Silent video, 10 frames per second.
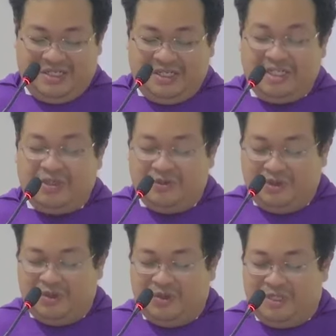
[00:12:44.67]
Did you
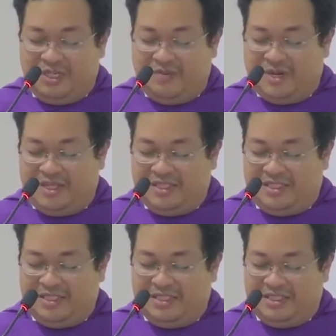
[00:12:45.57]
know, dear brothers
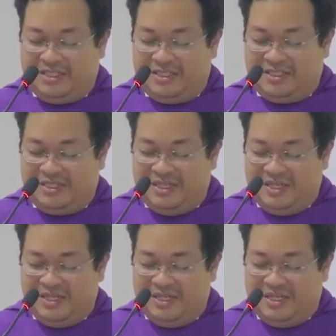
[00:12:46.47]
and sisters,